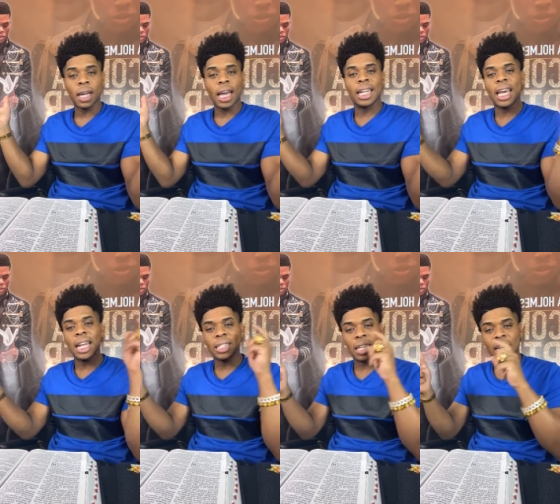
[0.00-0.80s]
And then
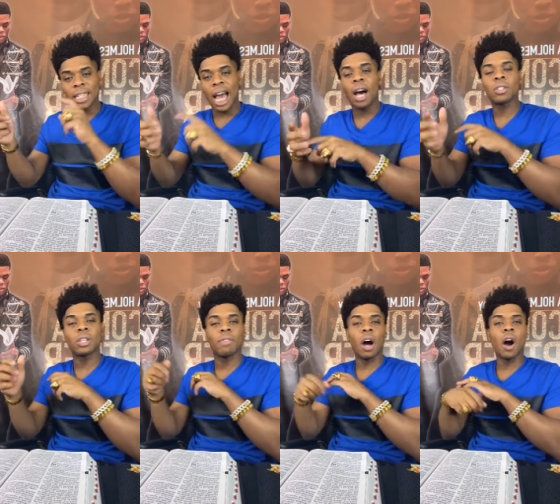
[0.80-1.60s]
it says house
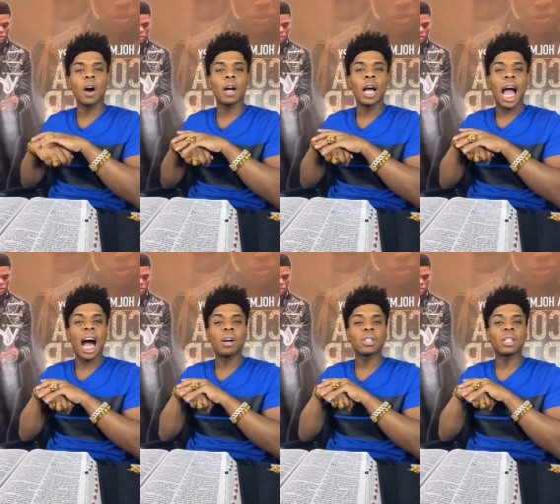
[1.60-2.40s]
of all
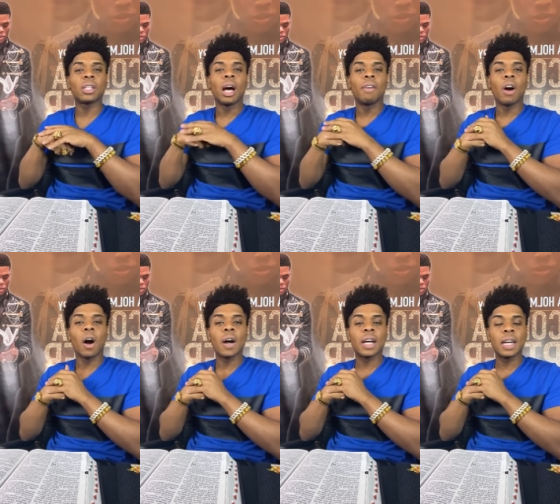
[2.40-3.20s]
houses of
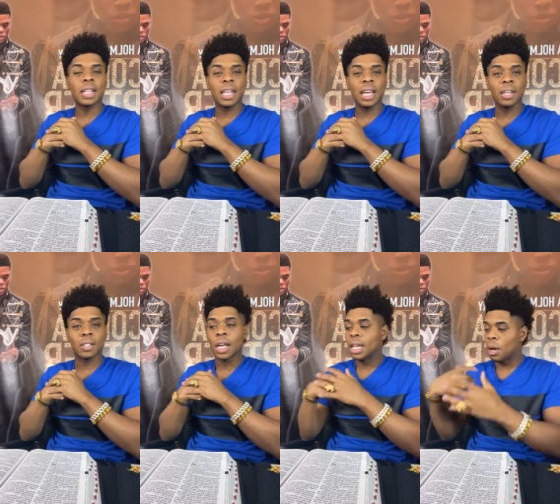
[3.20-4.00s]
all good
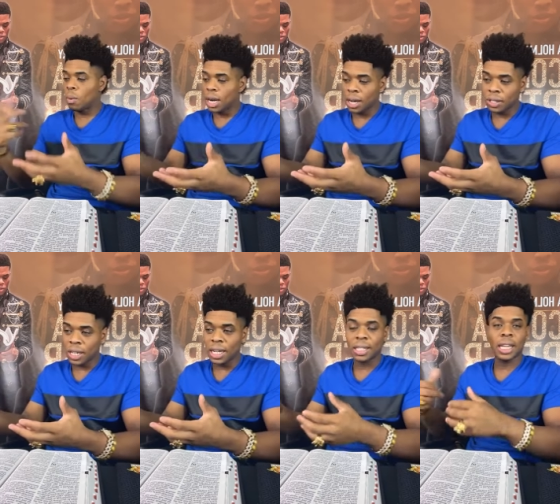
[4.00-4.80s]
things. Then what else
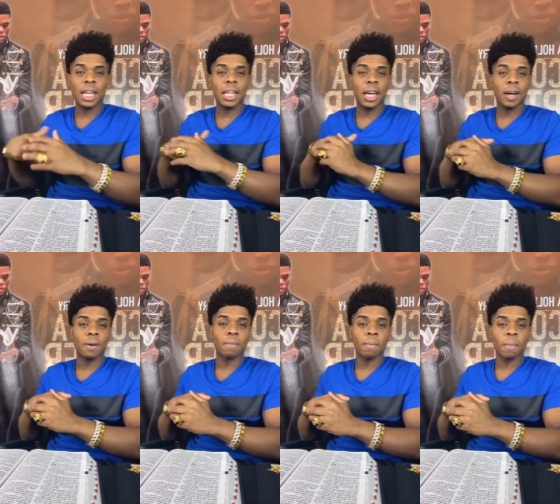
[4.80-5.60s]
did it say there?